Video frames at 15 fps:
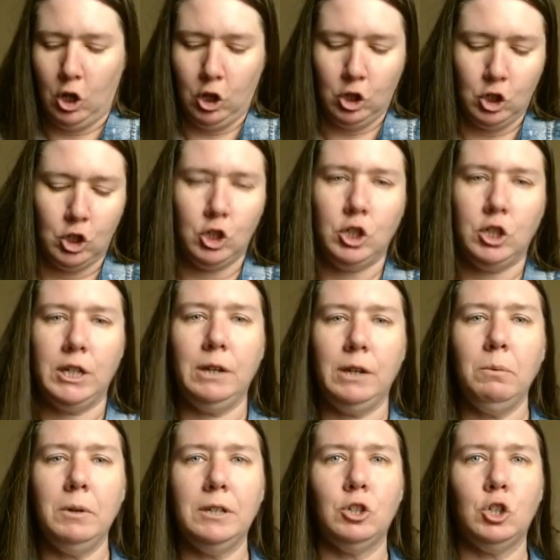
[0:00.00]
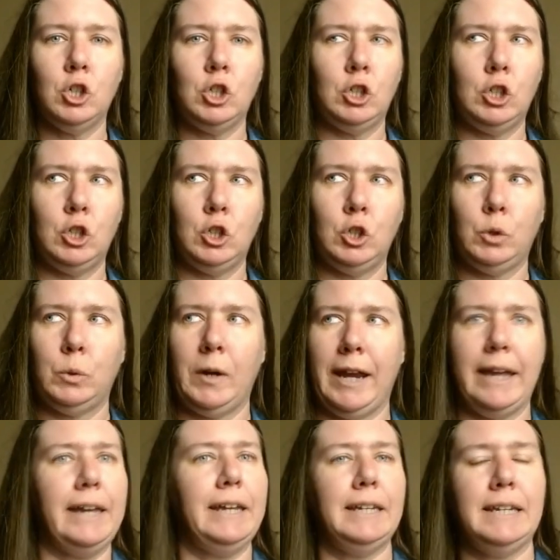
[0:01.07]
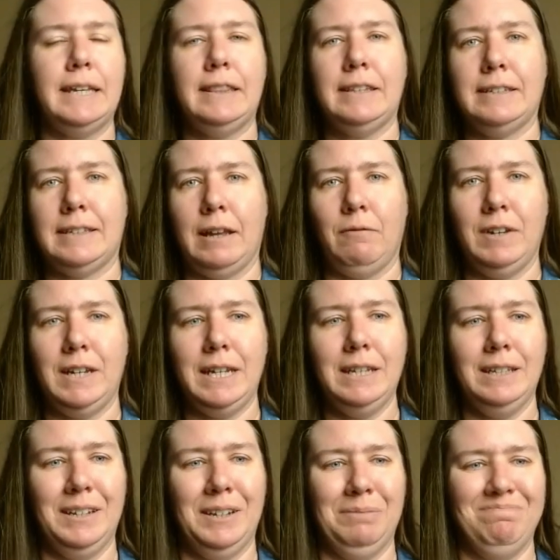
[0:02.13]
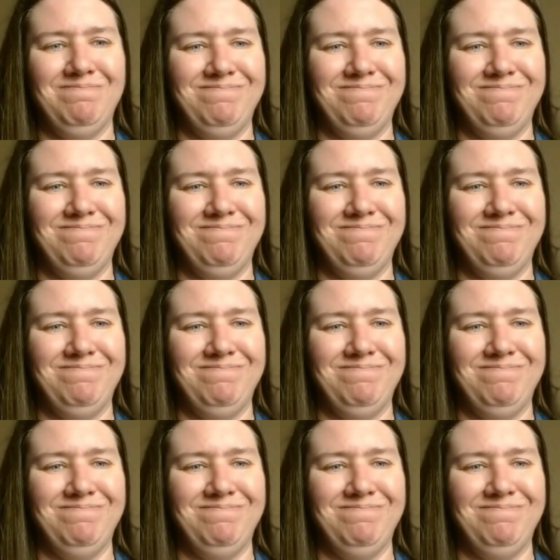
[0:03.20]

She was trained in the 70s.